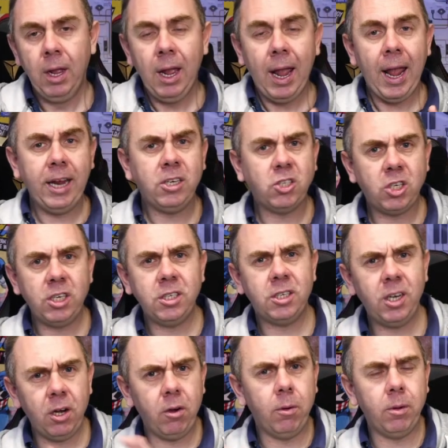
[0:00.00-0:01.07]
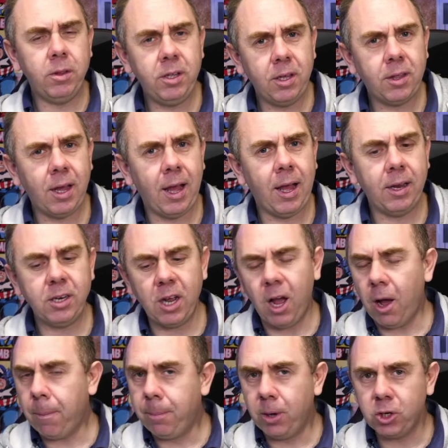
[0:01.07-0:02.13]
HDZero, on the other hand,
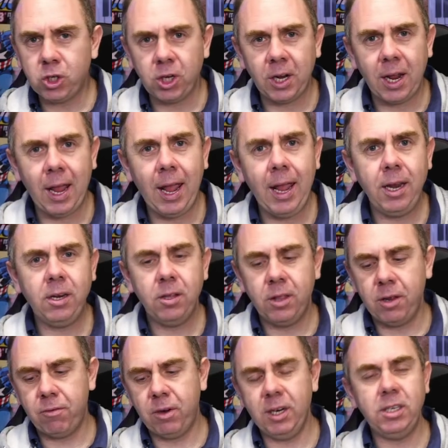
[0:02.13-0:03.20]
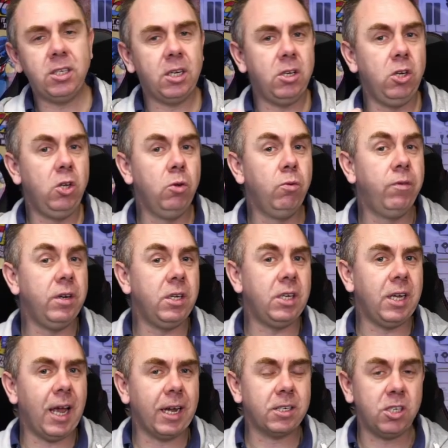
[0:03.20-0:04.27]
are pushing ahead. They're releasing new
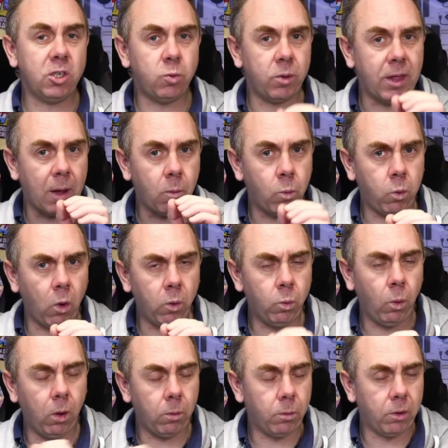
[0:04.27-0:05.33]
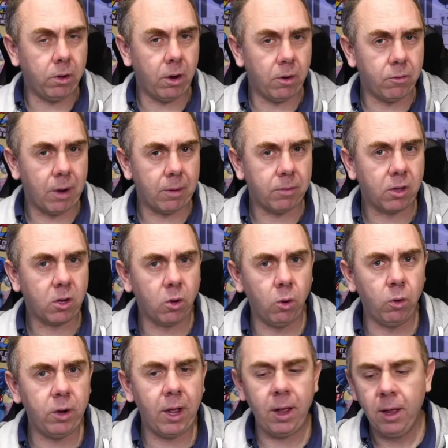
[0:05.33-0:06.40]
VTXs with that 1 watt one around the
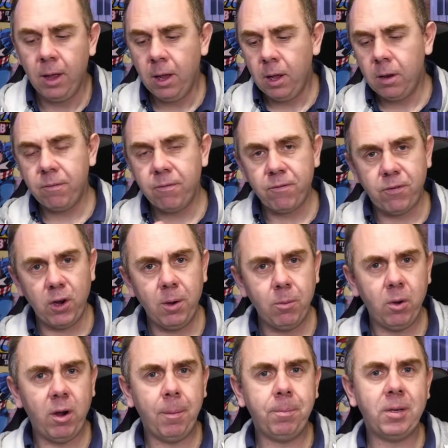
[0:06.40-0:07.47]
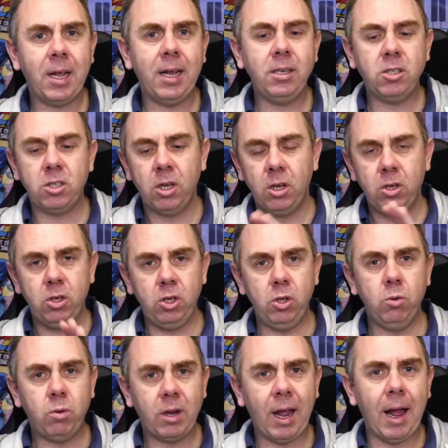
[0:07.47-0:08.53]
corner, firmware updates,
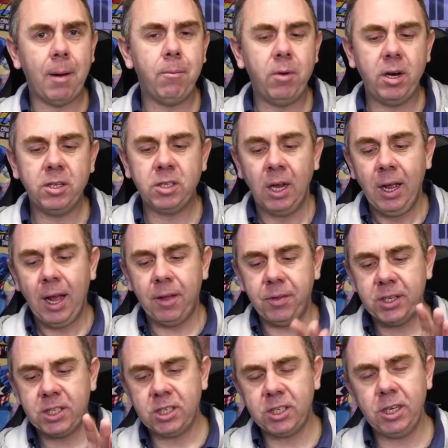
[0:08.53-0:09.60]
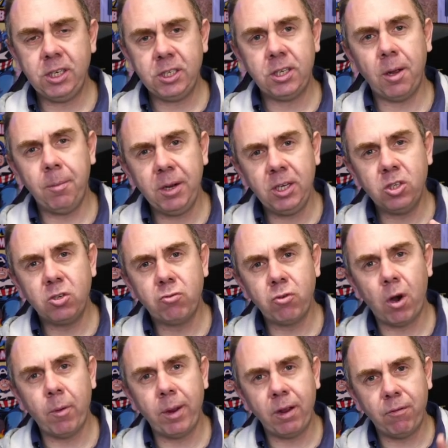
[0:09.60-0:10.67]
new cameras, and the system is
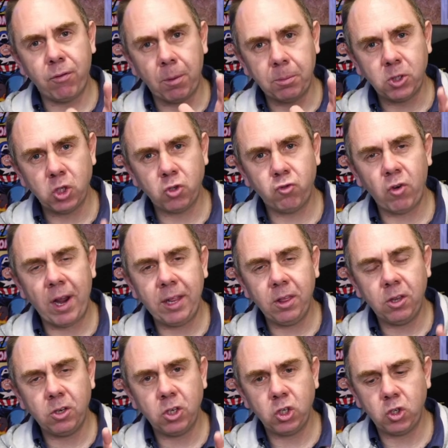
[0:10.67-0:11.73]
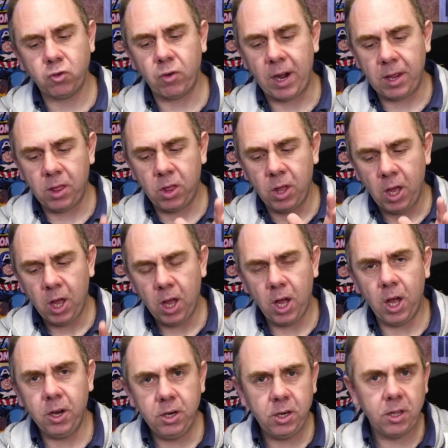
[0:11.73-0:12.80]
growing from strength to strength
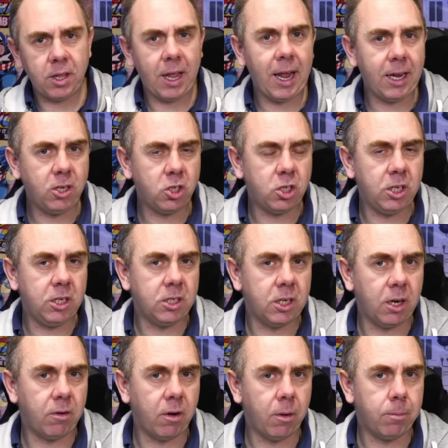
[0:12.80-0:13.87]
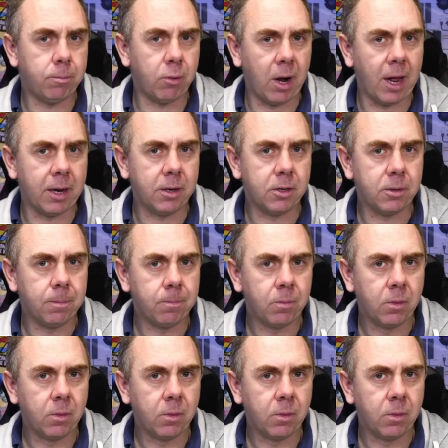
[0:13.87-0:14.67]
under the HDZero brand.